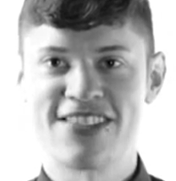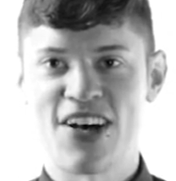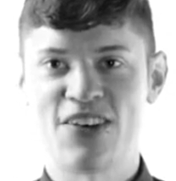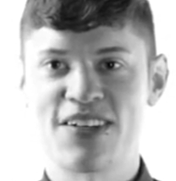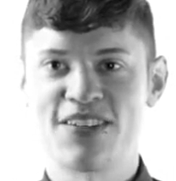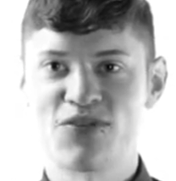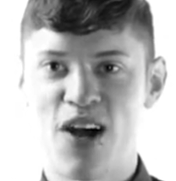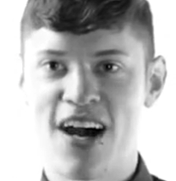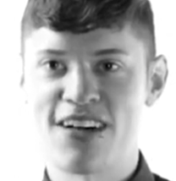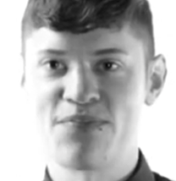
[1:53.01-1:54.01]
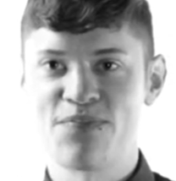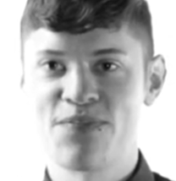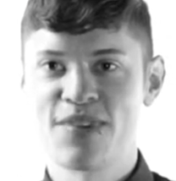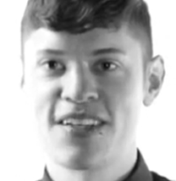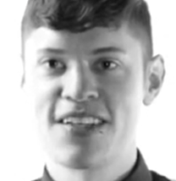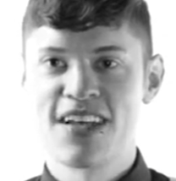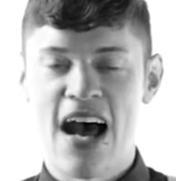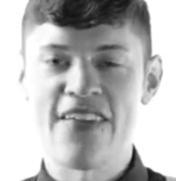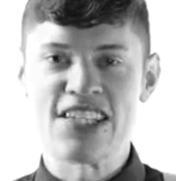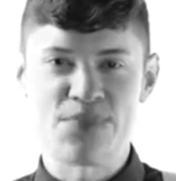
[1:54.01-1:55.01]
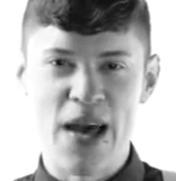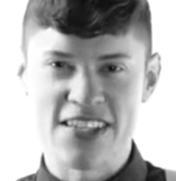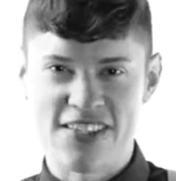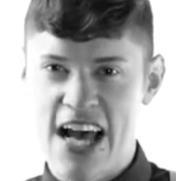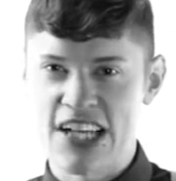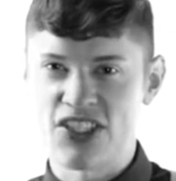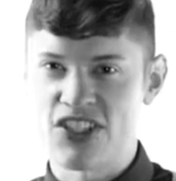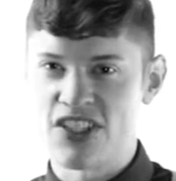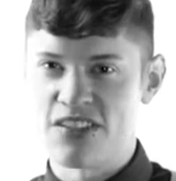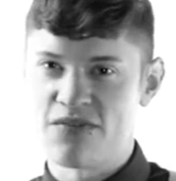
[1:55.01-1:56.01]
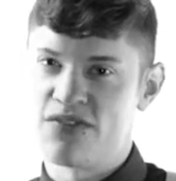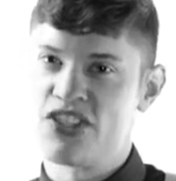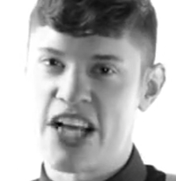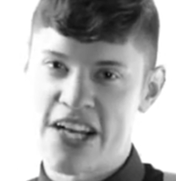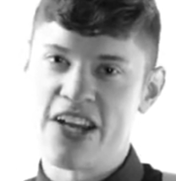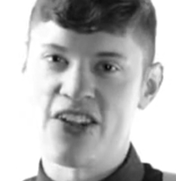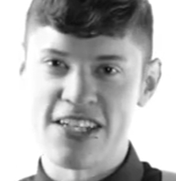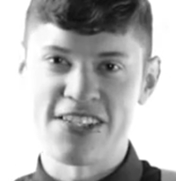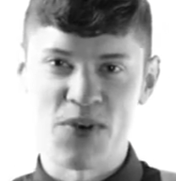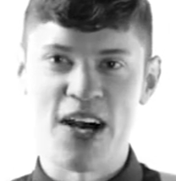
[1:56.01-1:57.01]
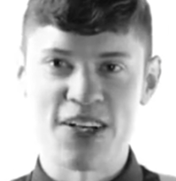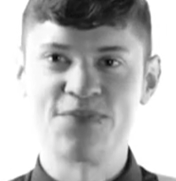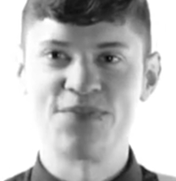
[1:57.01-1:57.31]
So Raw, I think it's /Jer Hiller as well.